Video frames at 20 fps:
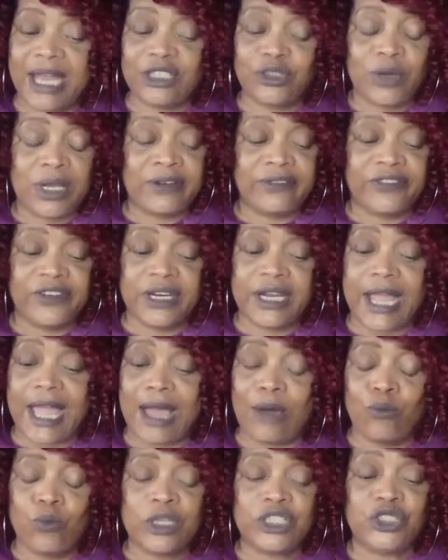trying to figure
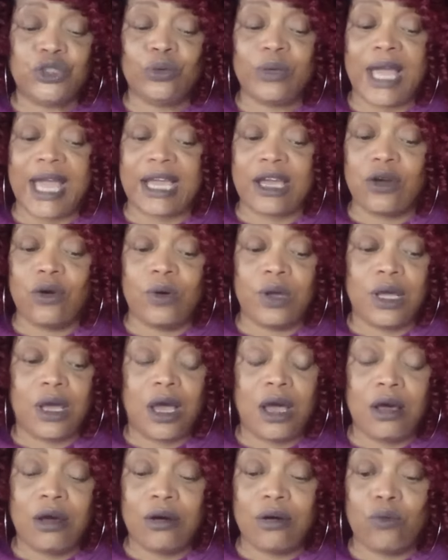out what you got going
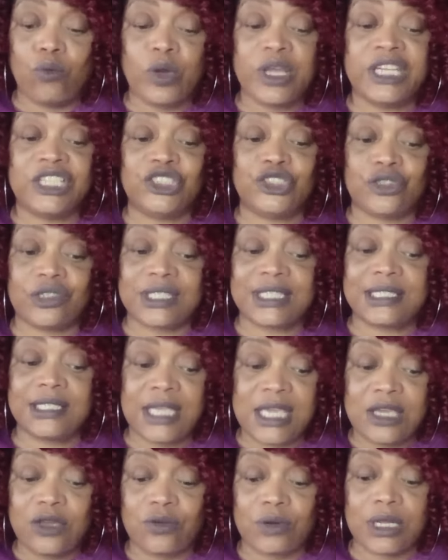on. What is your
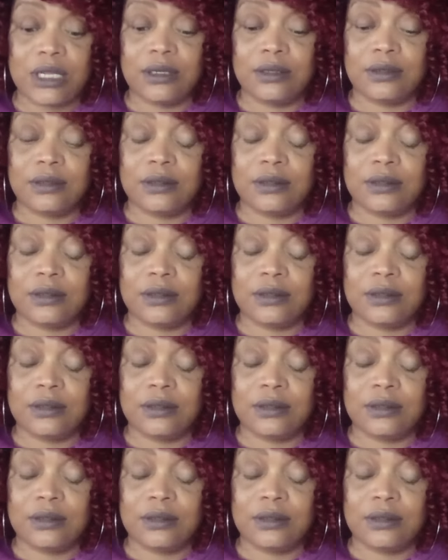secret?